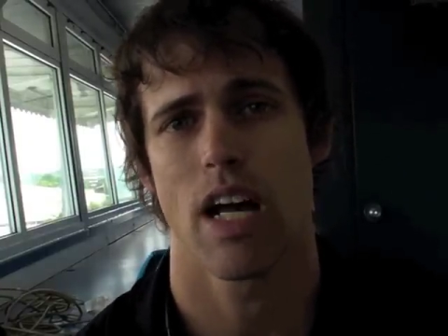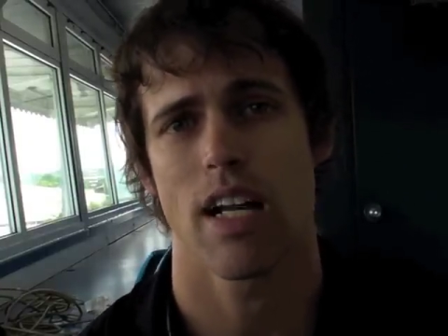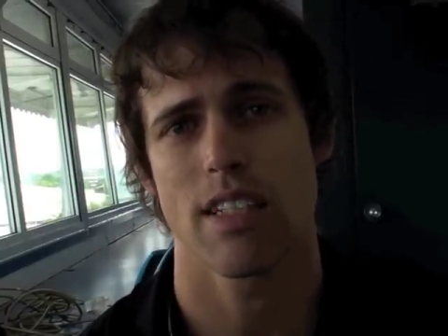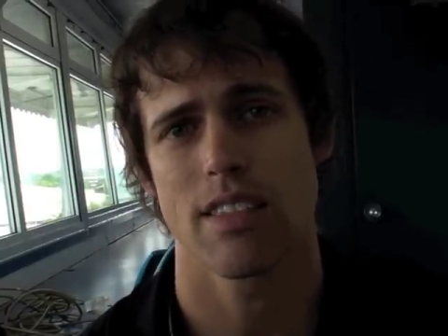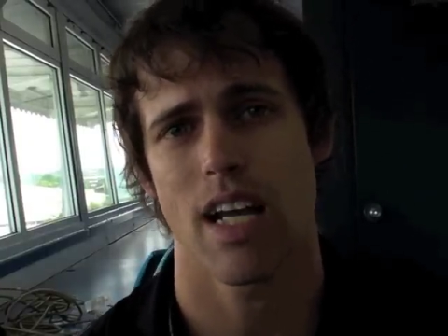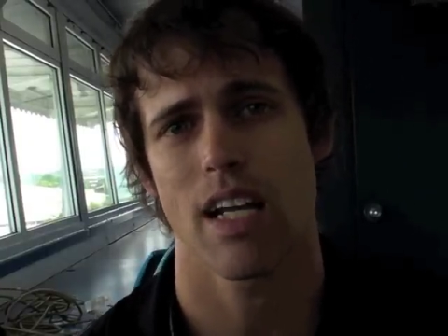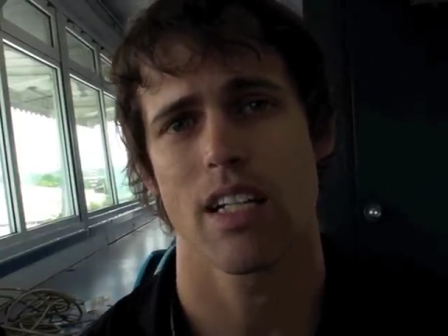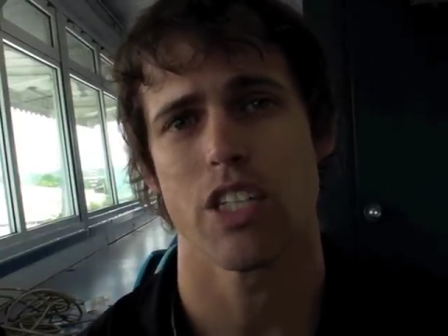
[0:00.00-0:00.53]
Not
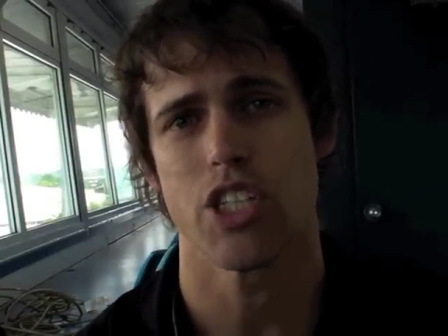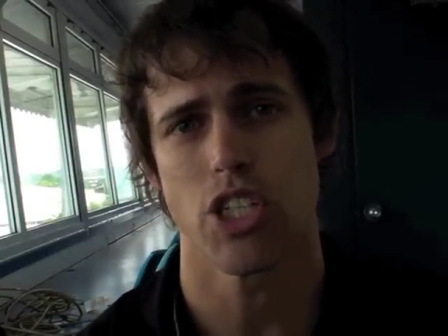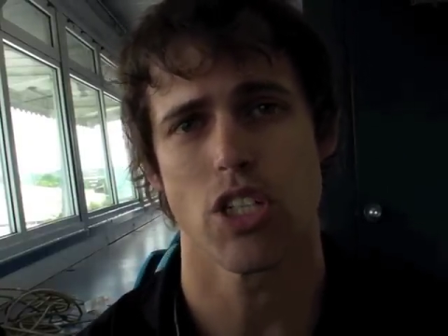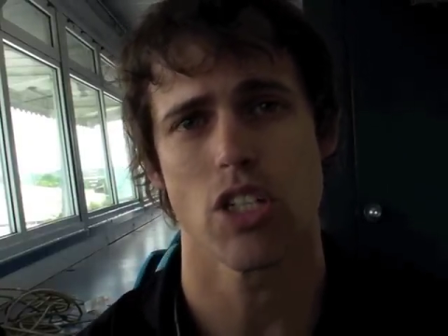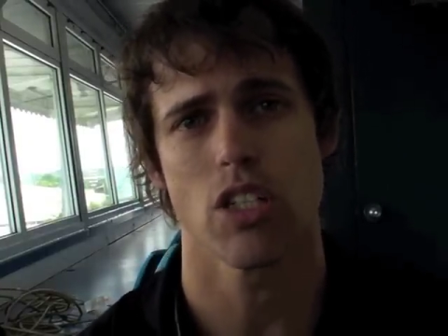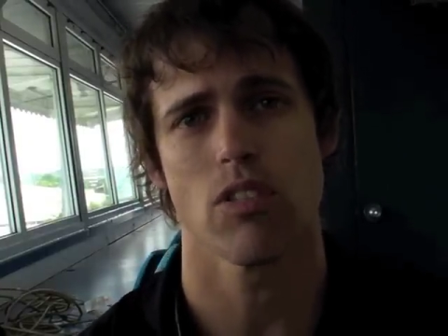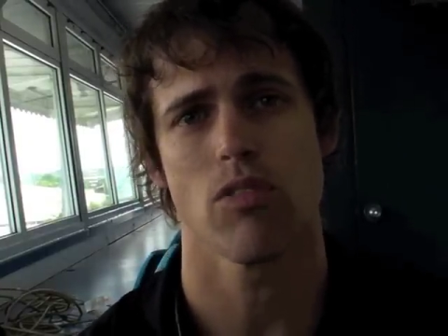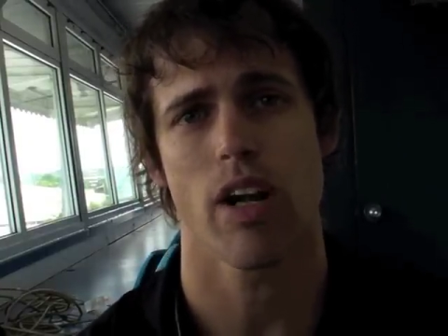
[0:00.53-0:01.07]
exactly
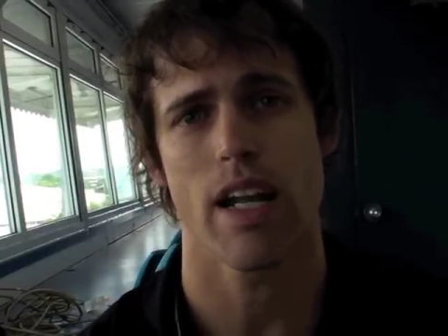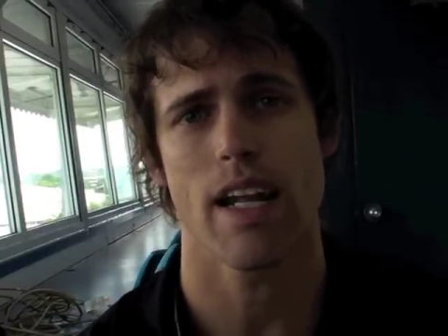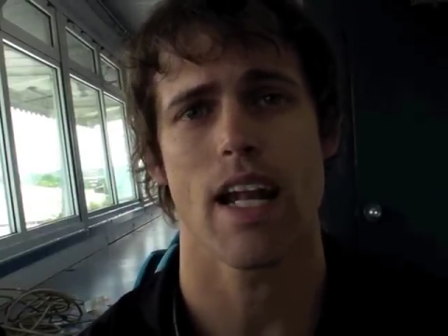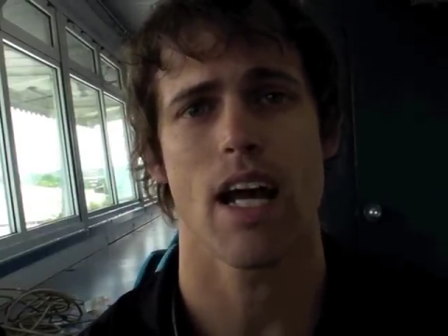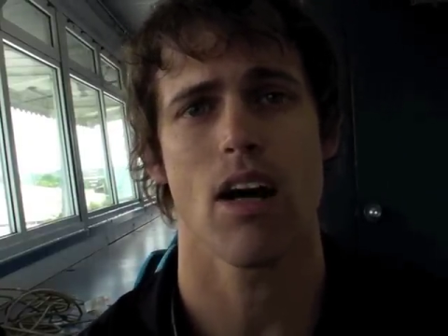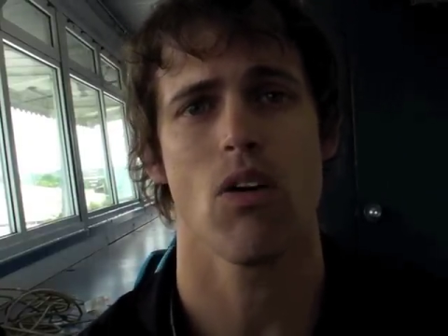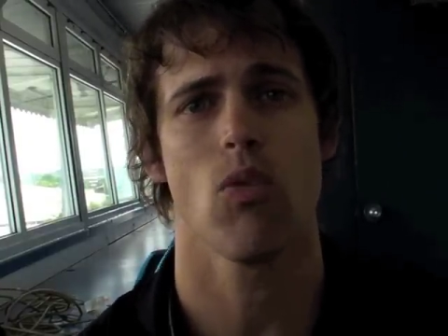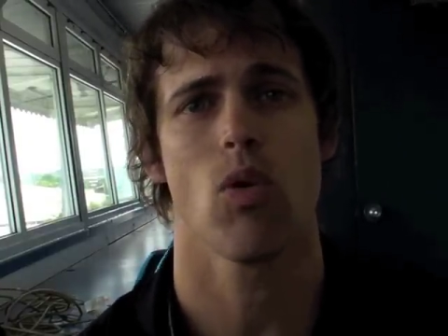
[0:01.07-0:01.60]
sure right
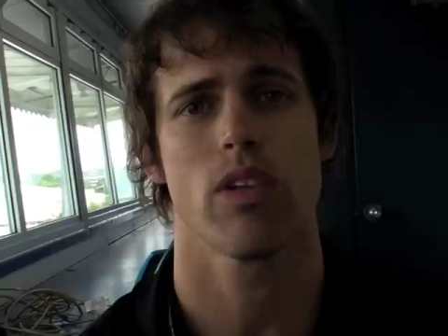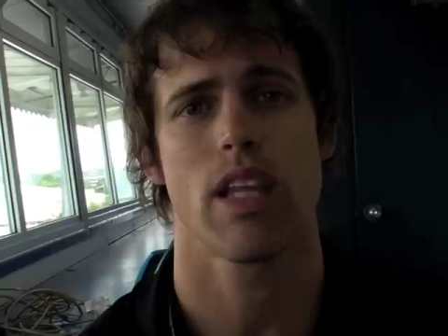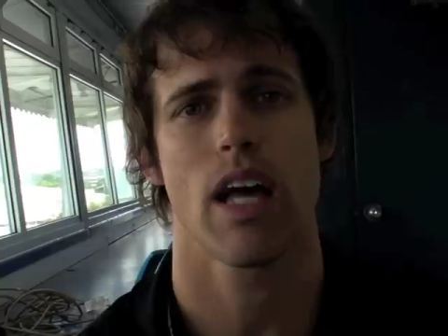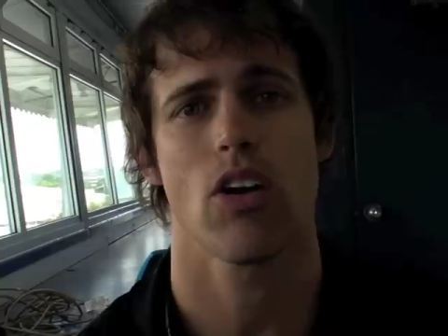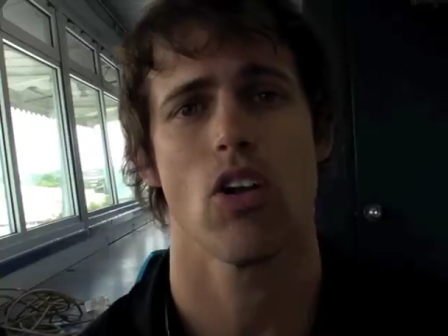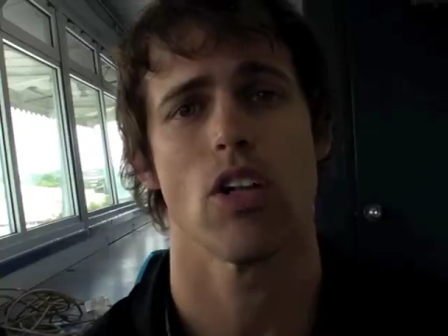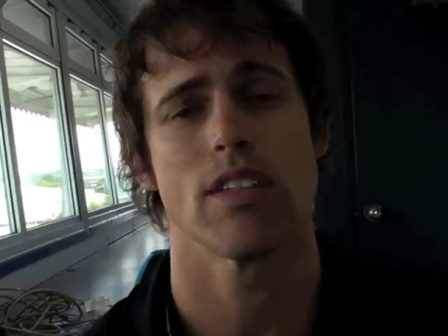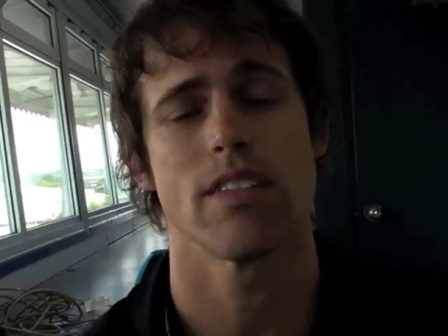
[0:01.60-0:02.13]
now what
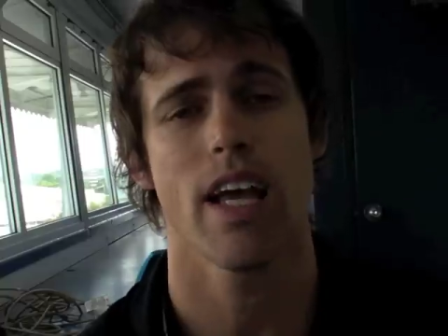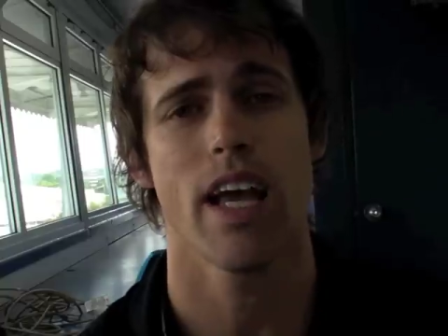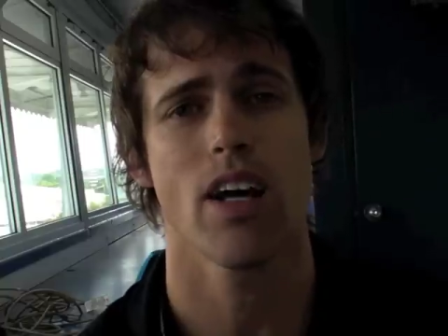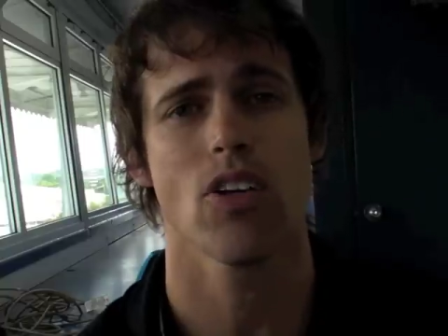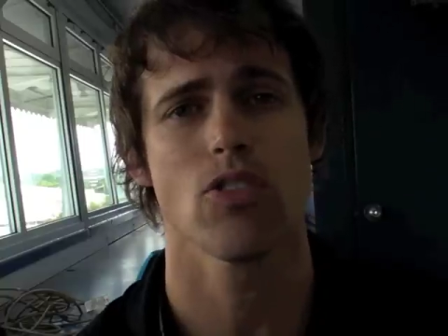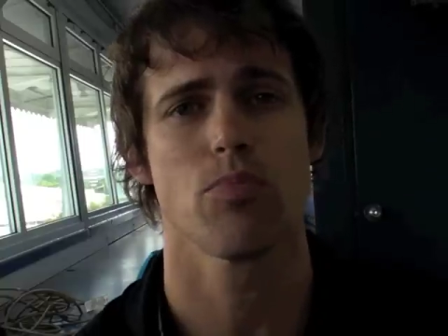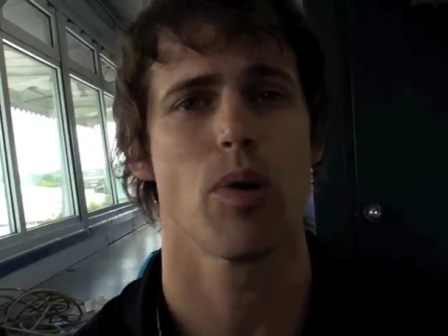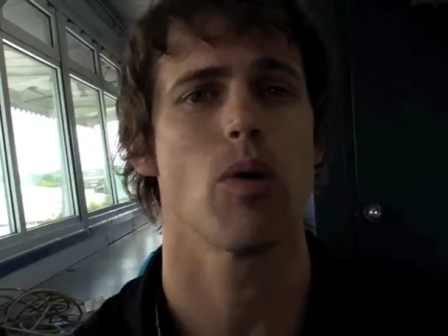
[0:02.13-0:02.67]
that all entails,